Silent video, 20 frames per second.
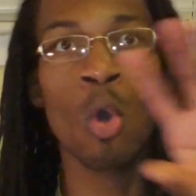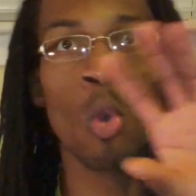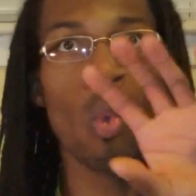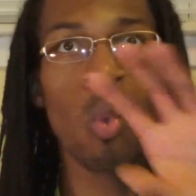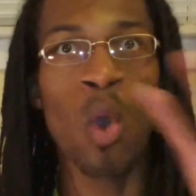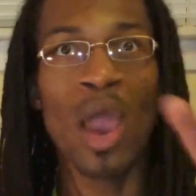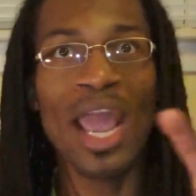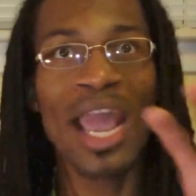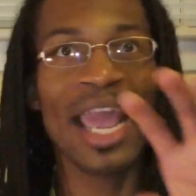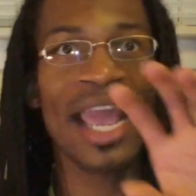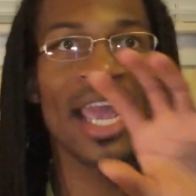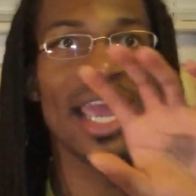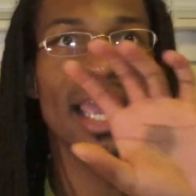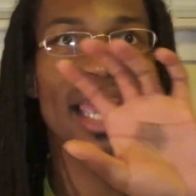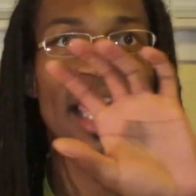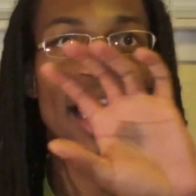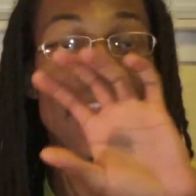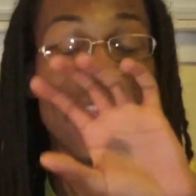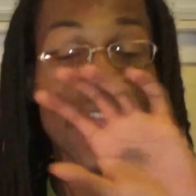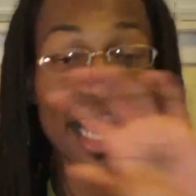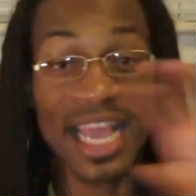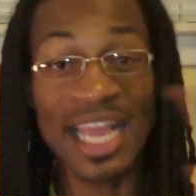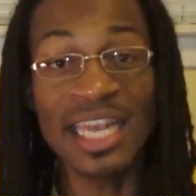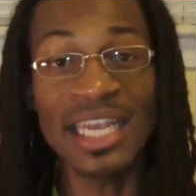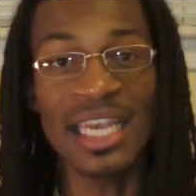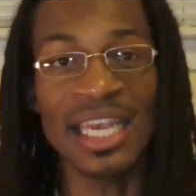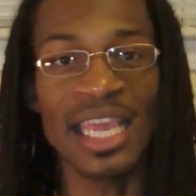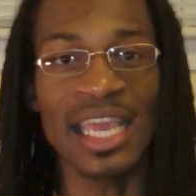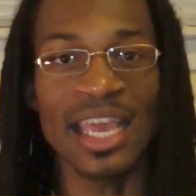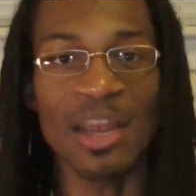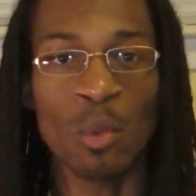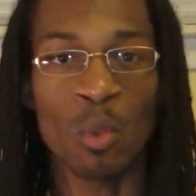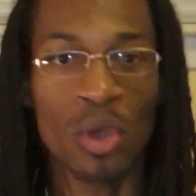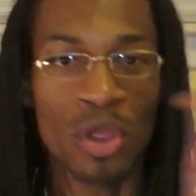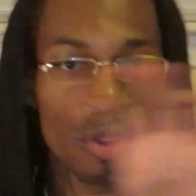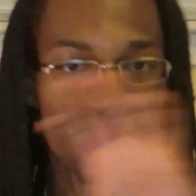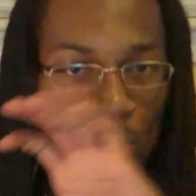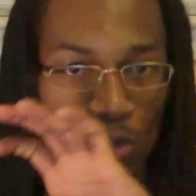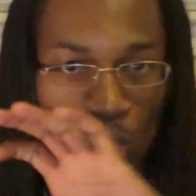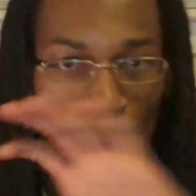way it ended
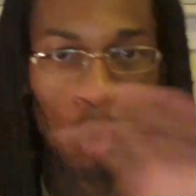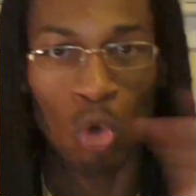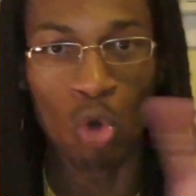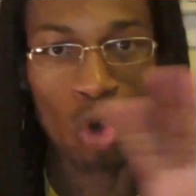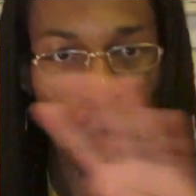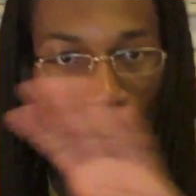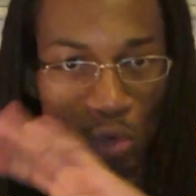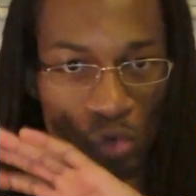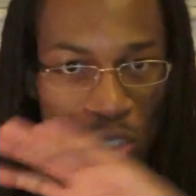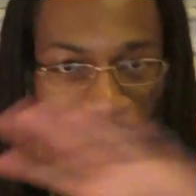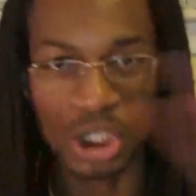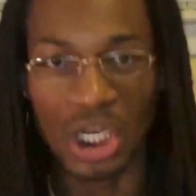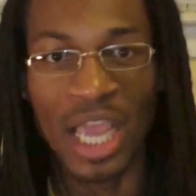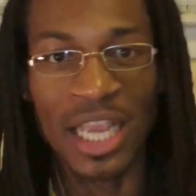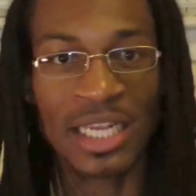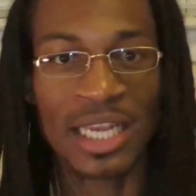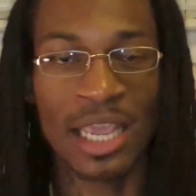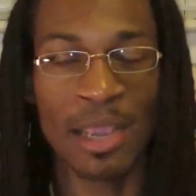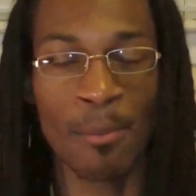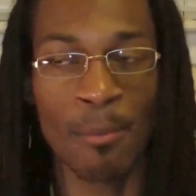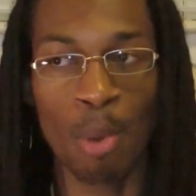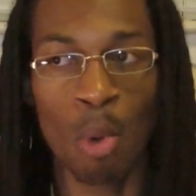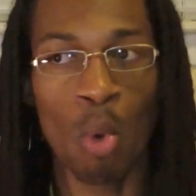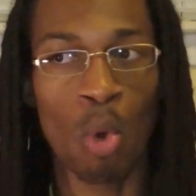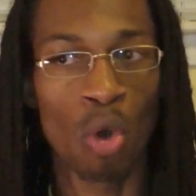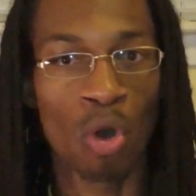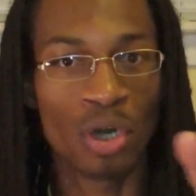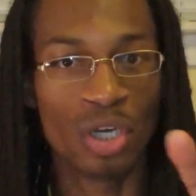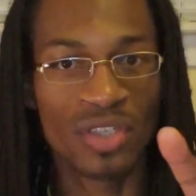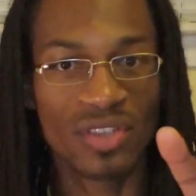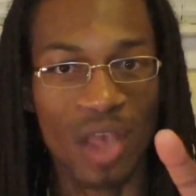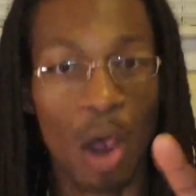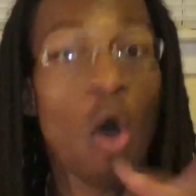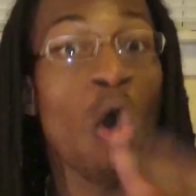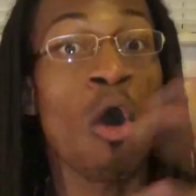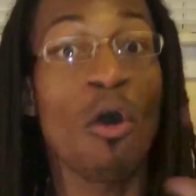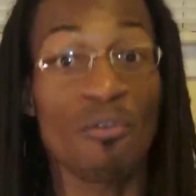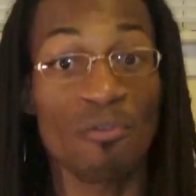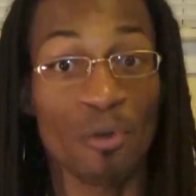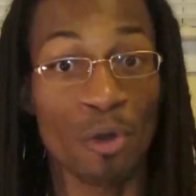with Rollo rejecting Borg's
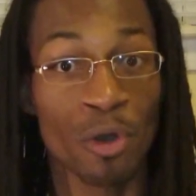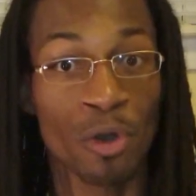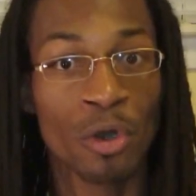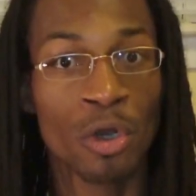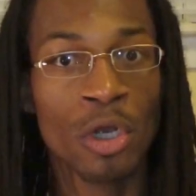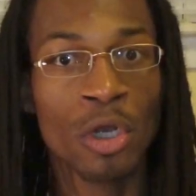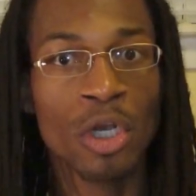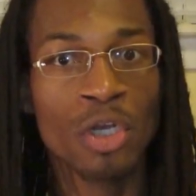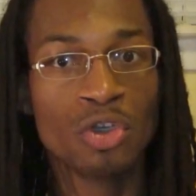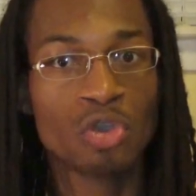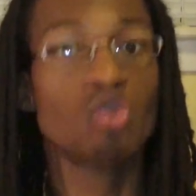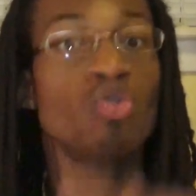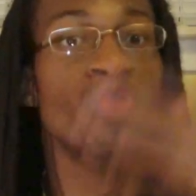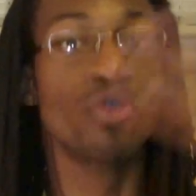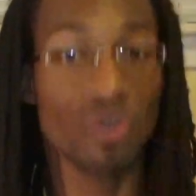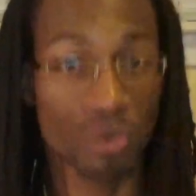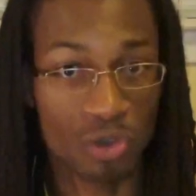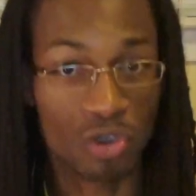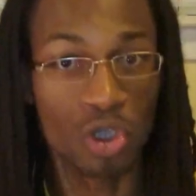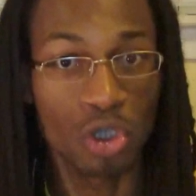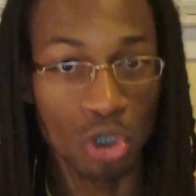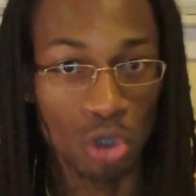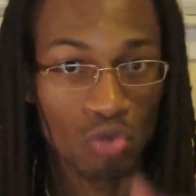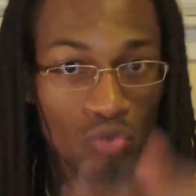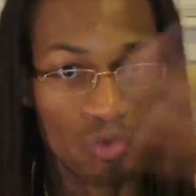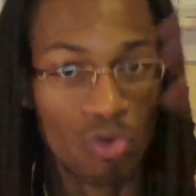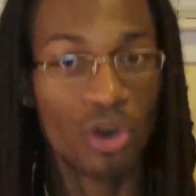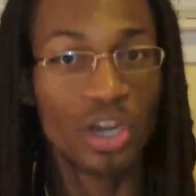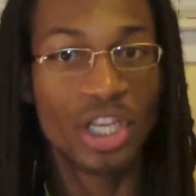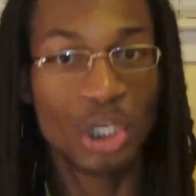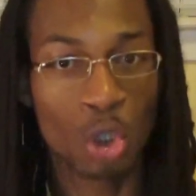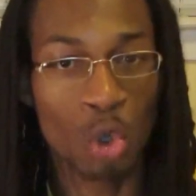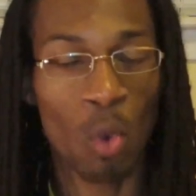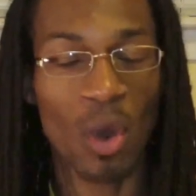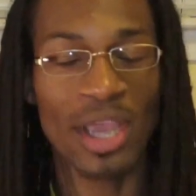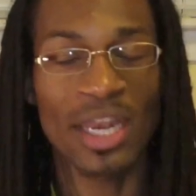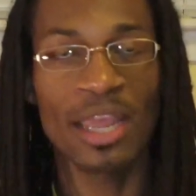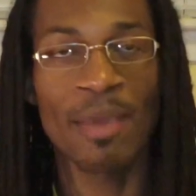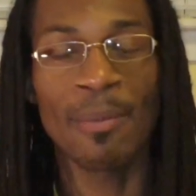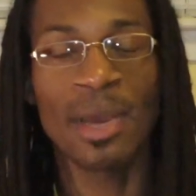offer to
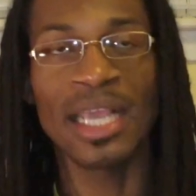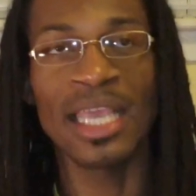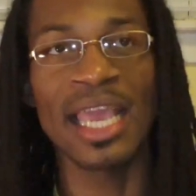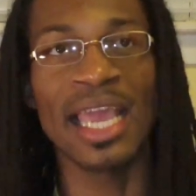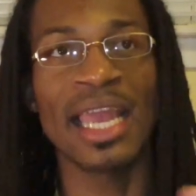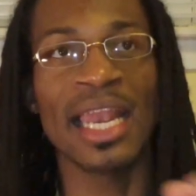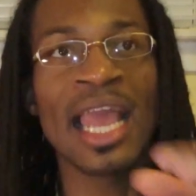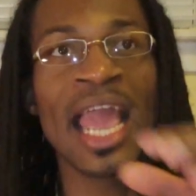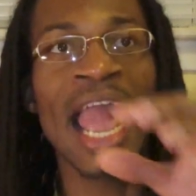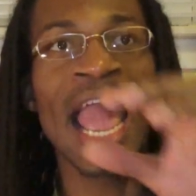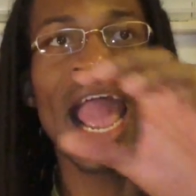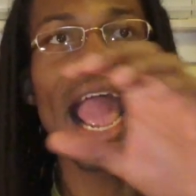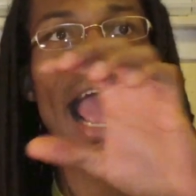rejoin him again.